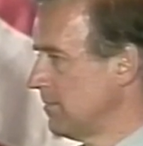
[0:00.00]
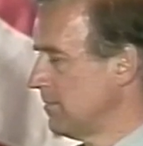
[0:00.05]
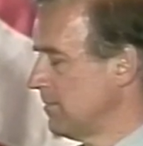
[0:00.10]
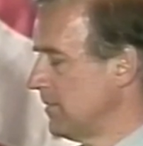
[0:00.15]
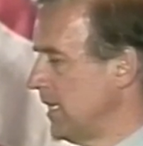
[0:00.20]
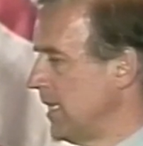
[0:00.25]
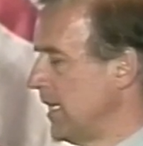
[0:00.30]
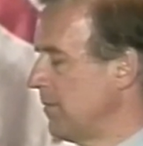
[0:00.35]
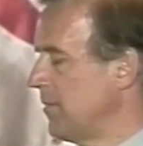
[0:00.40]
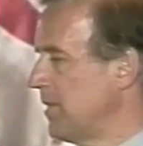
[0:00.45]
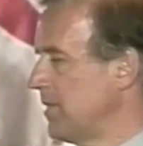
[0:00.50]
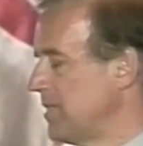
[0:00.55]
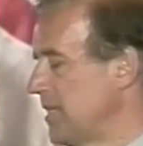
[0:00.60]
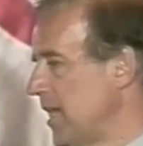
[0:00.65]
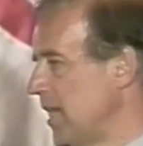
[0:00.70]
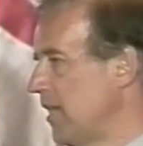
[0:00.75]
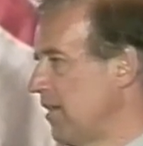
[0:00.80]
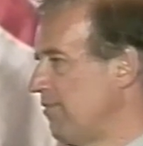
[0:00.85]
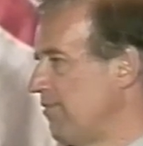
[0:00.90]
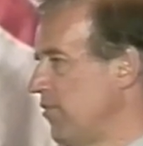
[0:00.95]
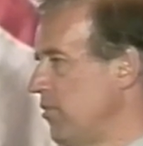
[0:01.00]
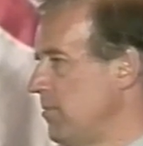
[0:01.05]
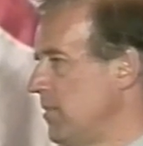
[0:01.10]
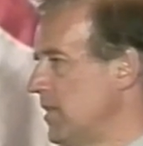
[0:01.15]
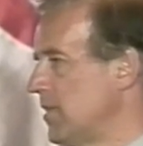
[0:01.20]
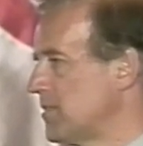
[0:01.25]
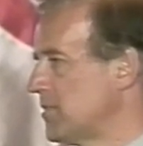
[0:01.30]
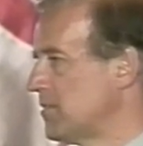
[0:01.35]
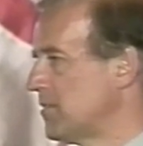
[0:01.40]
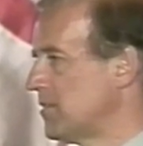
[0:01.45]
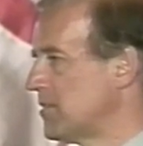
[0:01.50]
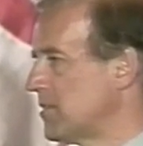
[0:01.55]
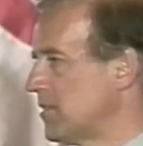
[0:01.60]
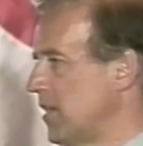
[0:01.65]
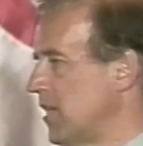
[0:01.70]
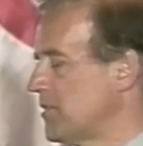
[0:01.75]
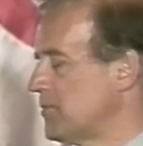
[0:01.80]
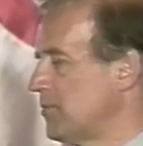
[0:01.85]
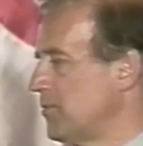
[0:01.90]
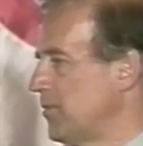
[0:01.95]
And I'm going to take a few minutes to
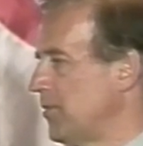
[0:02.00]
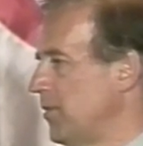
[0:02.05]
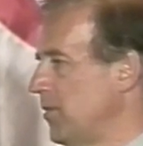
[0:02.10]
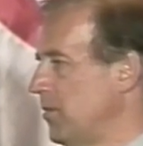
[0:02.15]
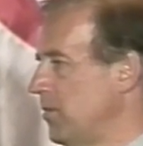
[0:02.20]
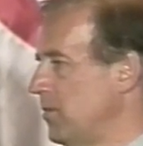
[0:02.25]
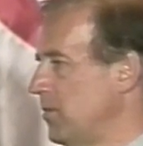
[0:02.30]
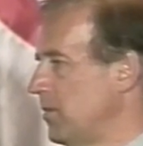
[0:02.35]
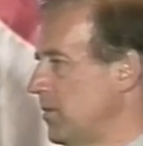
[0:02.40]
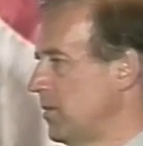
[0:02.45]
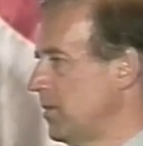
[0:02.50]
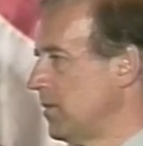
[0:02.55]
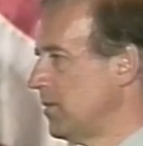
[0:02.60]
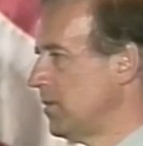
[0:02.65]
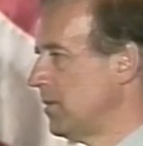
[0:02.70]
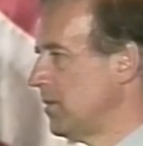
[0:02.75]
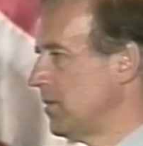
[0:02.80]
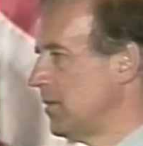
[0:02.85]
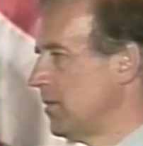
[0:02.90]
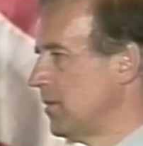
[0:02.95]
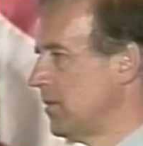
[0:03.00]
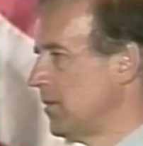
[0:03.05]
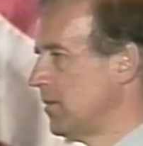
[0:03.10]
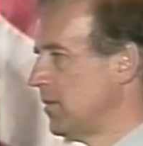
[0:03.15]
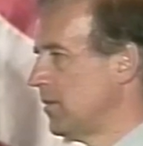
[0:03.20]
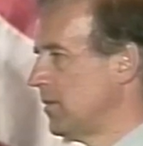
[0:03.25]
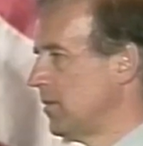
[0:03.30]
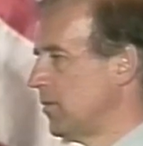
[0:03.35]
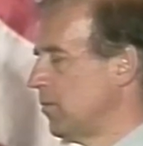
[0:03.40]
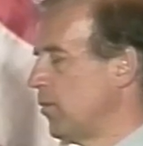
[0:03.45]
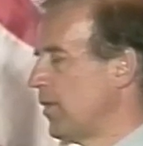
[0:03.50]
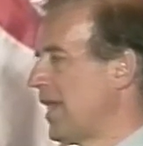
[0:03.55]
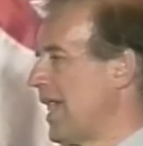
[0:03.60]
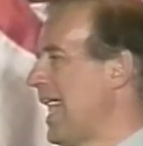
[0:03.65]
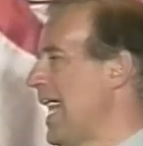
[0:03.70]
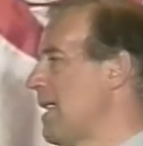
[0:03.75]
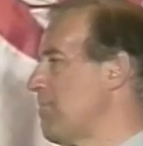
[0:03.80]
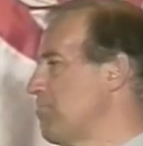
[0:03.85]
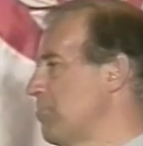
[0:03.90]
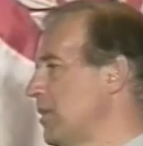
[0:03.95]
discuss with you what
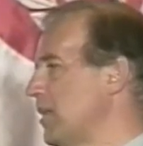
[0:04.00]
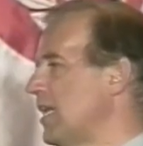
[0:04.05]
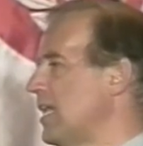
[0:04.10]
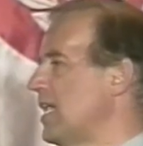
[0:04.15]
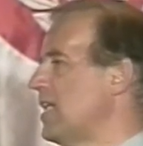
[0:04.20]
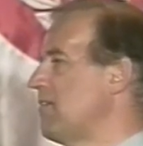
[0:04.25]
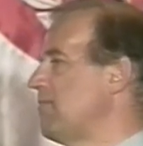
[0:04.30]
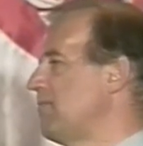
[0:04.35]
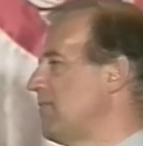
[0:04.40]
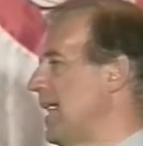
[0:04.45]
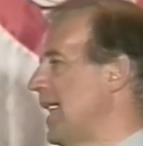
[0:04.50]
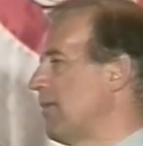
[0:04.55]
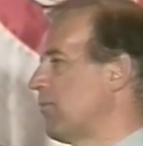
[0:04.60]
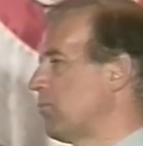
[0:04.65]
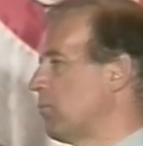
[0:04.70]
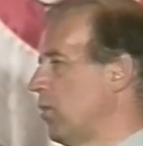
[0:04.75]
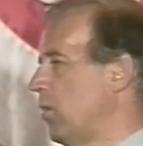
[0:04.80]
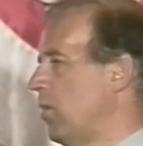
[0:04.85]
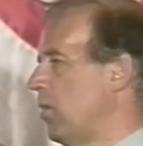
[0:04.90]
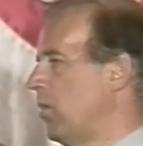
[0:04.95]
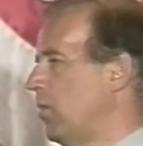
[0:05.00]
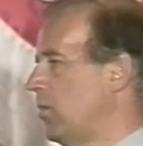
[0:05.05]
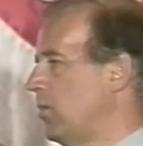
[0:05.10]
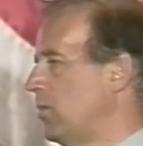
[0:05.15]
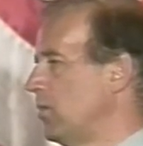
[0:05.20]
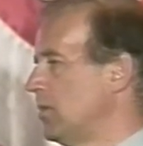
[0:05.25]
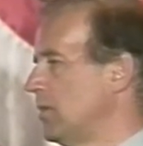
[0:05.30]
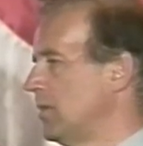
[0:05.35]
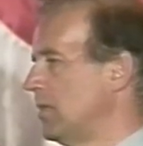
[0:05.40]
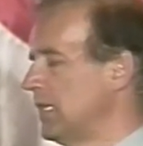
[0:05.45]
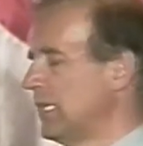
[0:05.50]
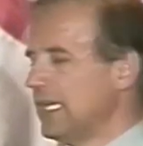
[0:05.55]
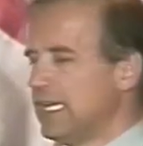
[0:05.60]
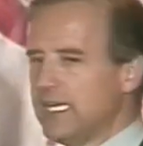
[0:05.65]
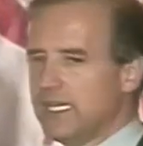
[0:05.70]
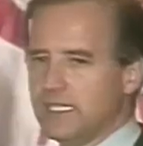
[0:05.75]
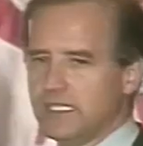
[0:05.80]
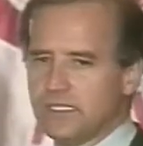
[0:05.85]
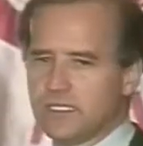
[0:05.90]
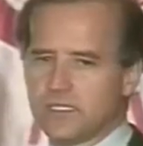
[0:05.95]
I believe that role
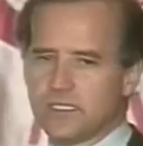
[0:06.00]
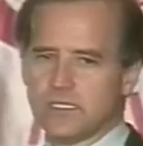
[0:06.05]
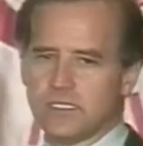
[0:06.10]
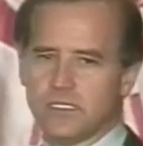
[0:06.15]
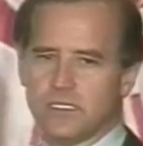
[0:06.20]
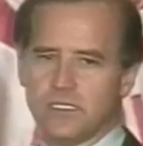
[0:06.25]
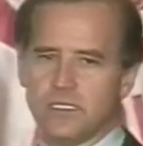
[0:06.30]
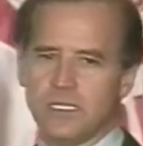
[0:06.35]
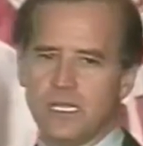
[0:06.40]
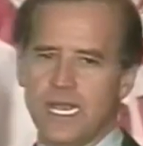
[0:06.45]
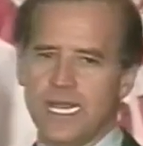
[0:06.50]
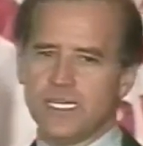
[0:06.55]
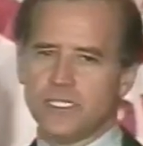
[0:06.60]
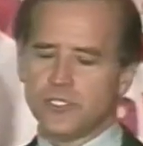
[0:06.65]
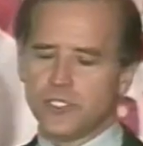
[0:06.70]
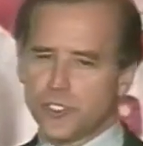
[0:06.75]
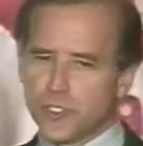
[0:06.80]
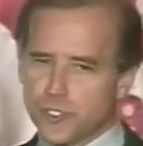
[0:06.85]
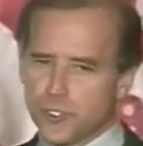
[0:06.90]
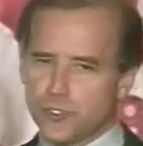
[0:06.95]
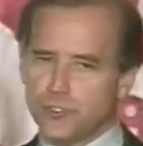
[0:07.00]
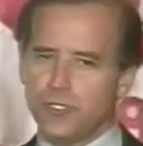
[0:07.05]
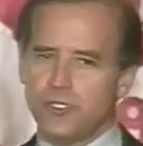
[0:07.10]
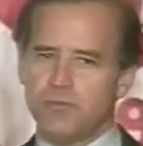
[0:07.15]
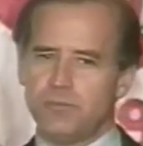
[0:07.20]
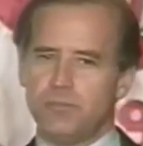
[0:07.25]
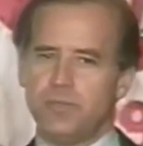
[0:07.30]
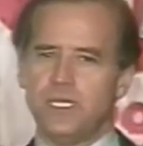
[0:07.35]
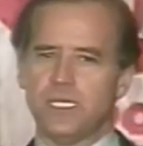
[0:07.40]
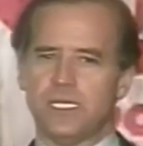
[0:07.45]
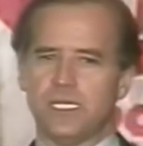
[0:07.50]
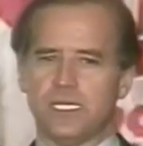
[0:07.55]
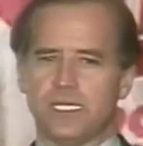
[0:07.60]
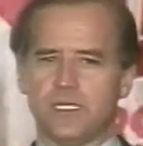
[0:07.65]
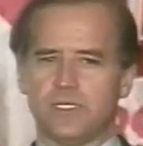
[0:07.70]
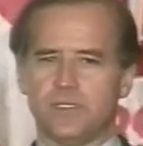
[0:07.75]
is and should be